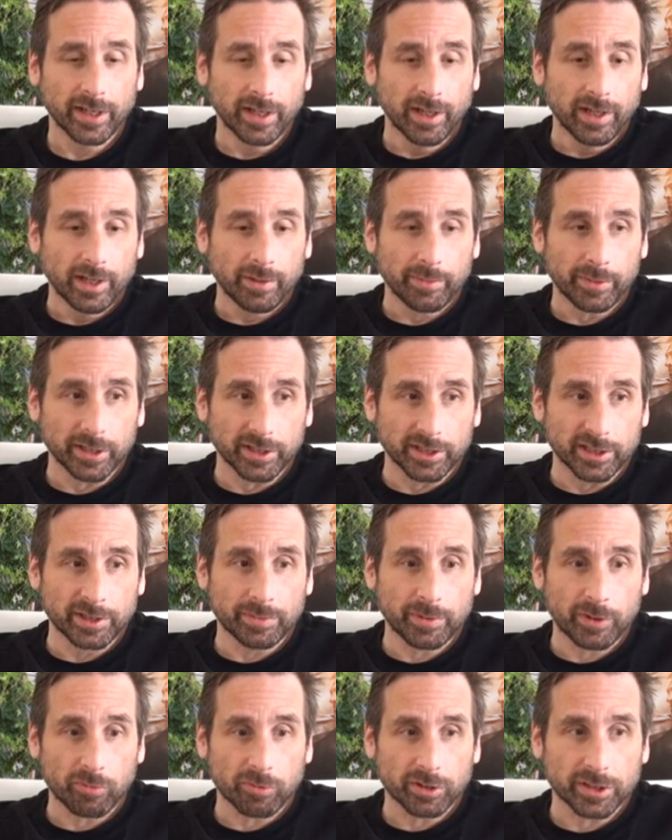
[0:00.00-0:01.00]
I mean,
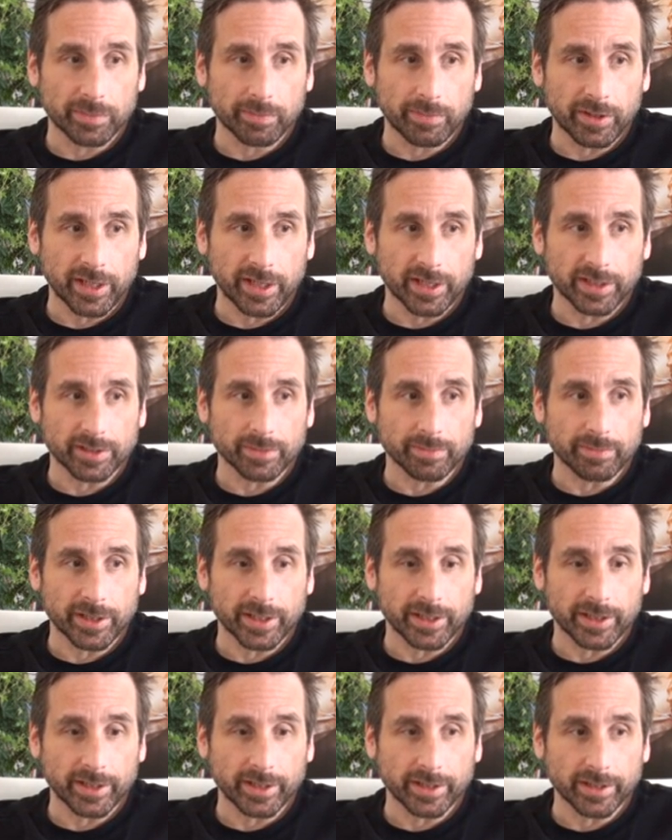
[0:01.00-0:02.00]
Elizabeth is a
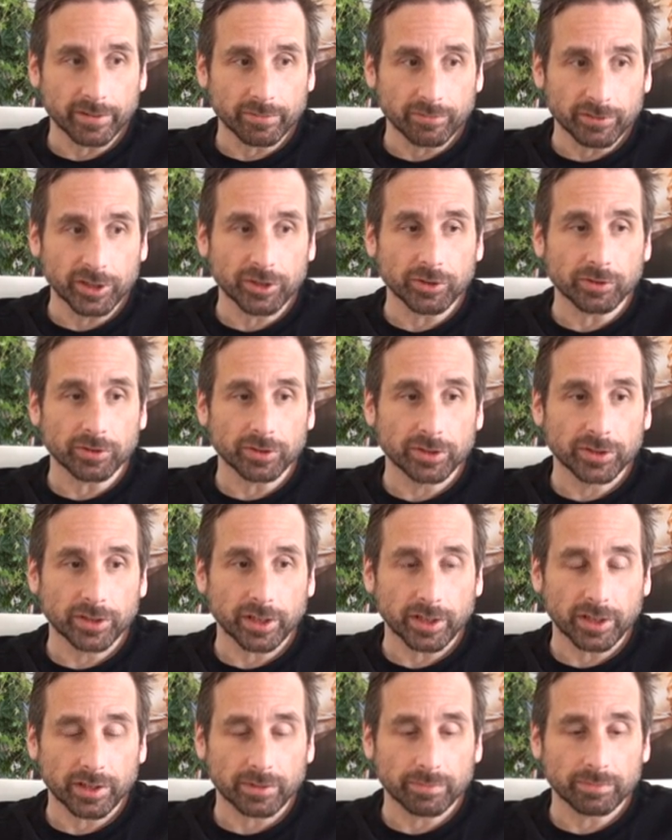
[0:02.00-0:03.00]
big resource
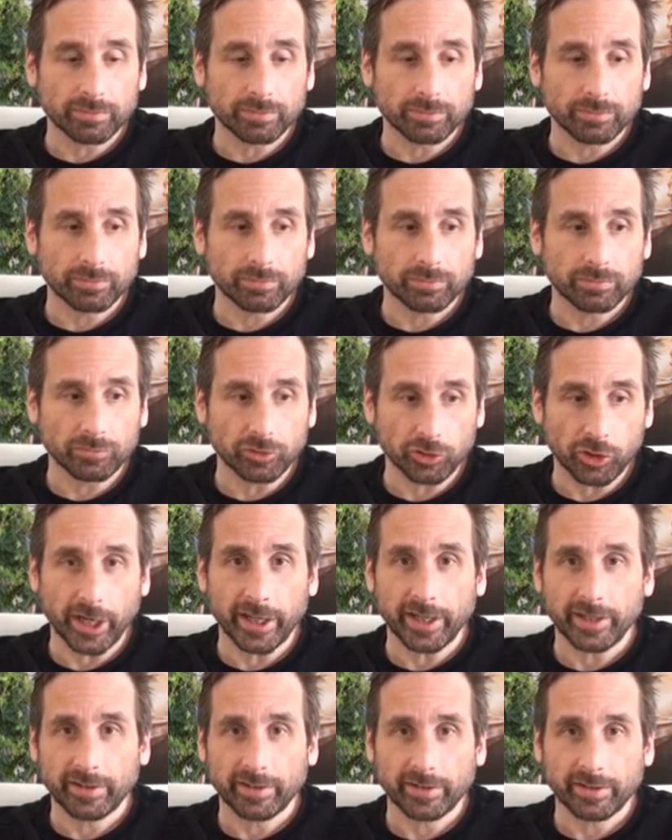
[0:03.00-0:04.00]

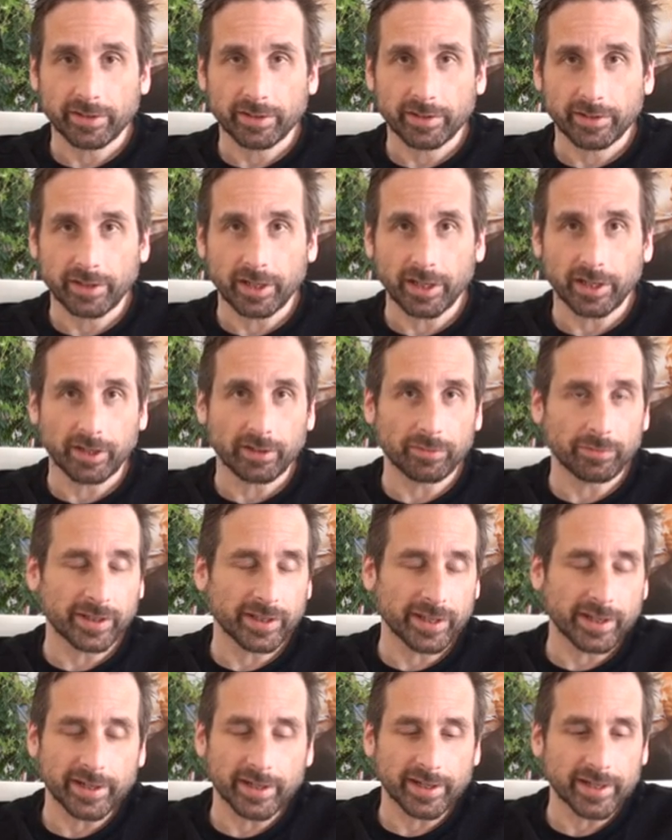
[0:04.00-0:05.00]
drain, and I don't mean
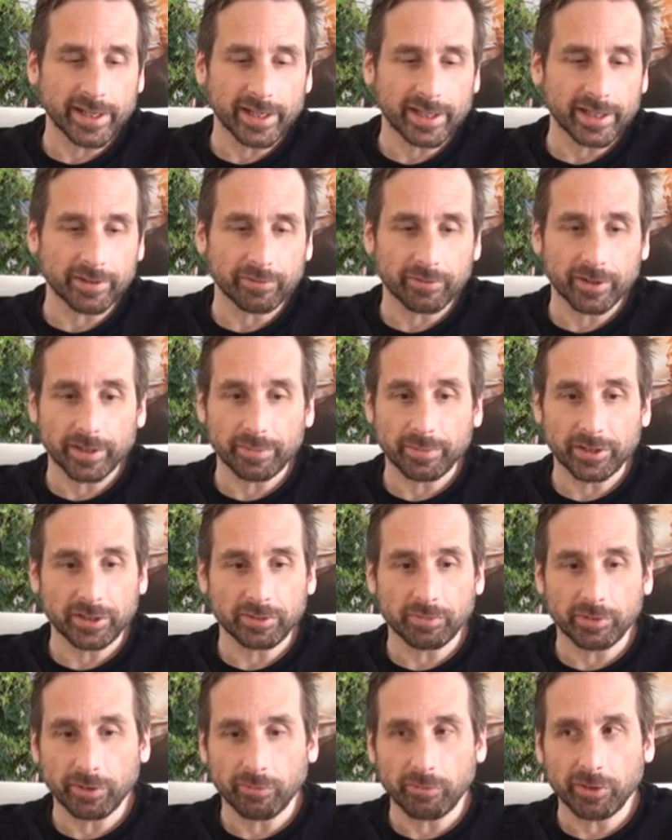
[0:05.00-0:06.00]
that in a negative way. It
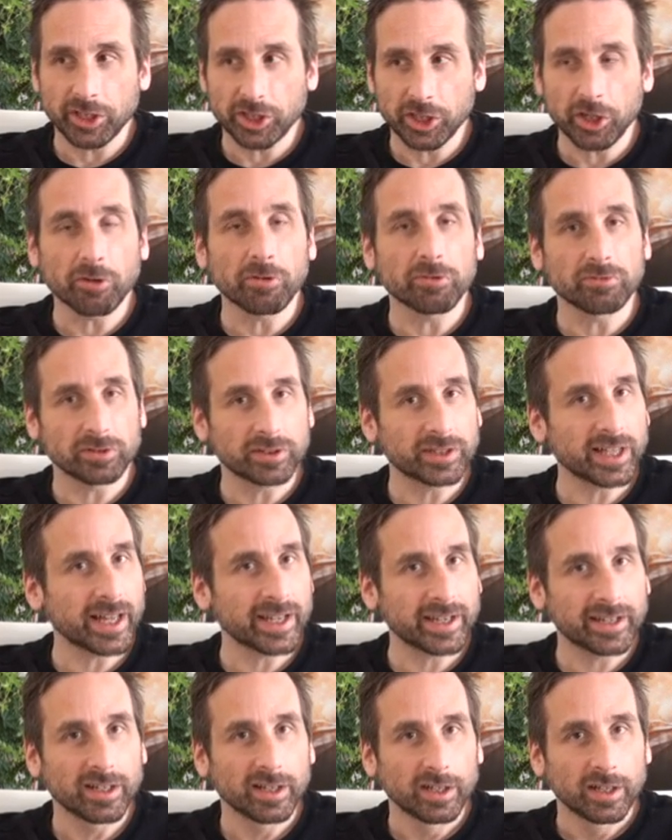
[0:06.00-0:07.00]
means we chose
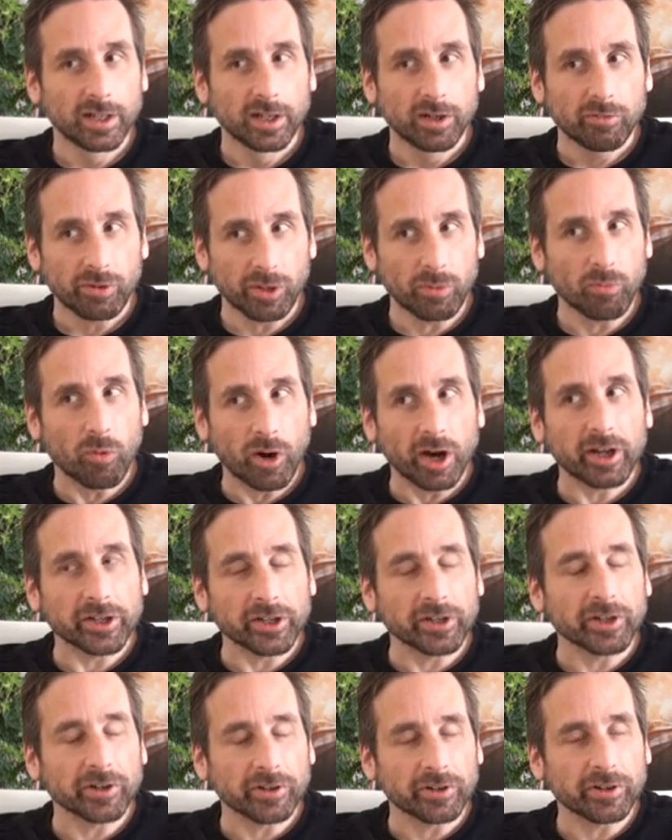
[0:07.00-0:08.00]
that. We
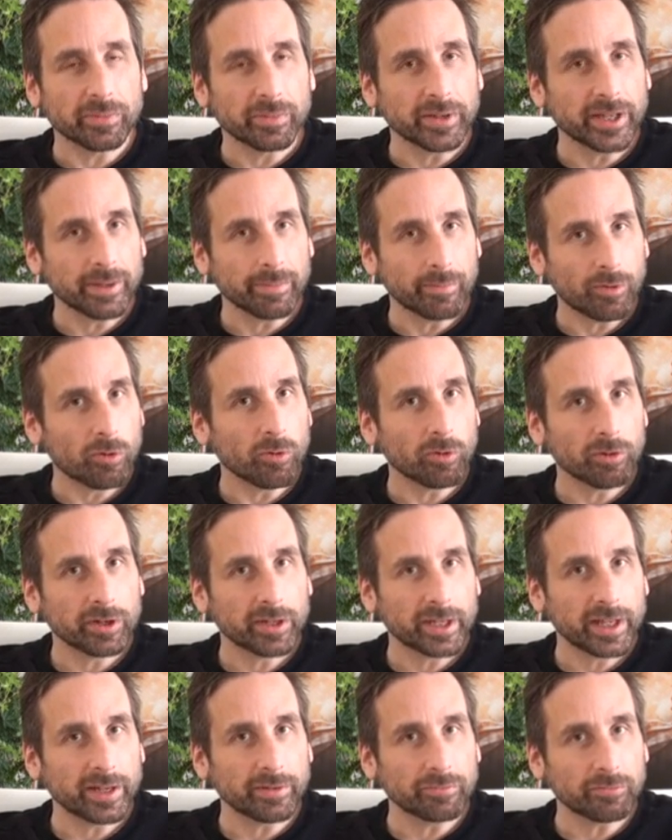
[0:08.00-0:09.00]
wanted her to be
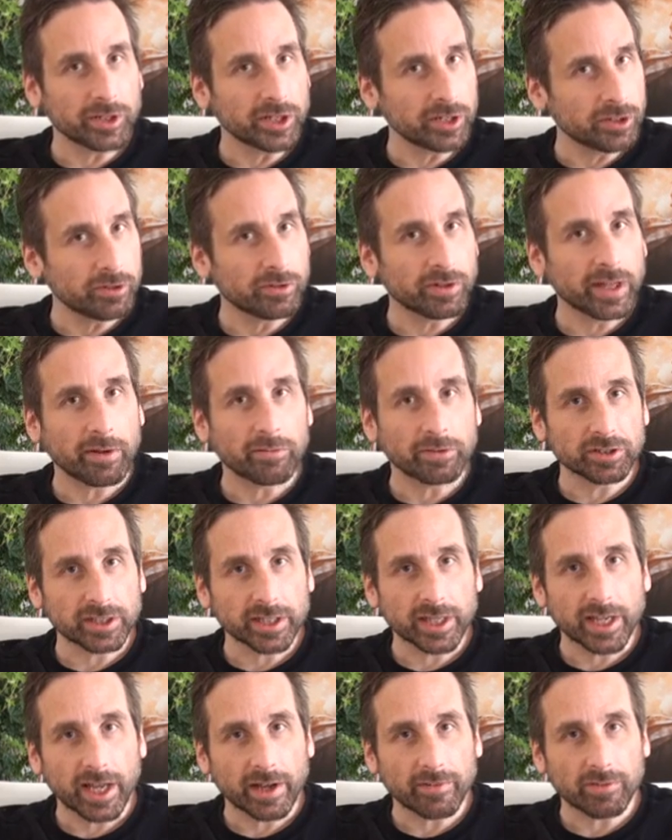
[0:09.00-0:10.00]
important, and we knew that was
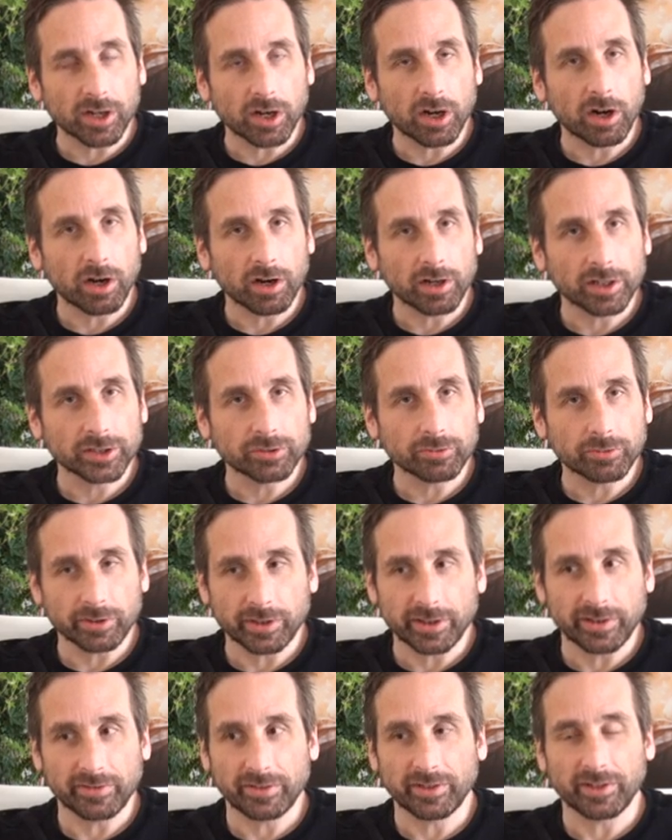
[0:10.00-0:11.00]
going to have a cost.
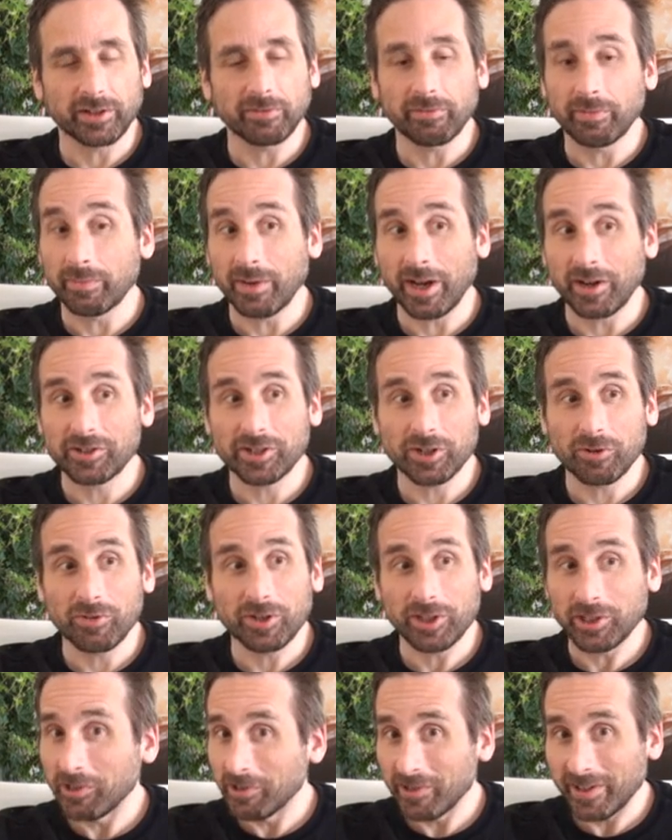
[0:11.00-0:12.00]
When, you know, in Bioshock
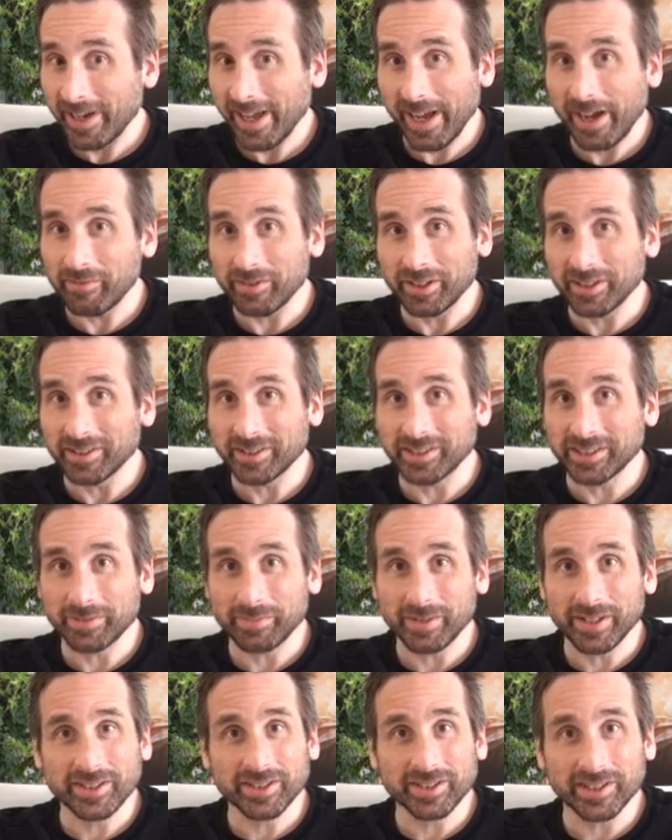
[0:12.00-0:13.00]
1, you didn't have an
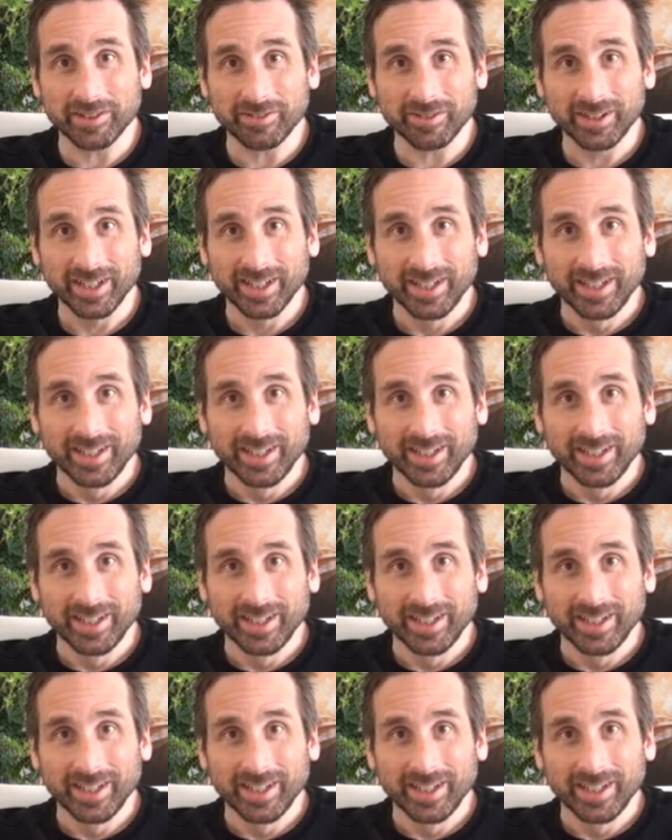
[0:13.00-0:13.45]
Elizabeth, so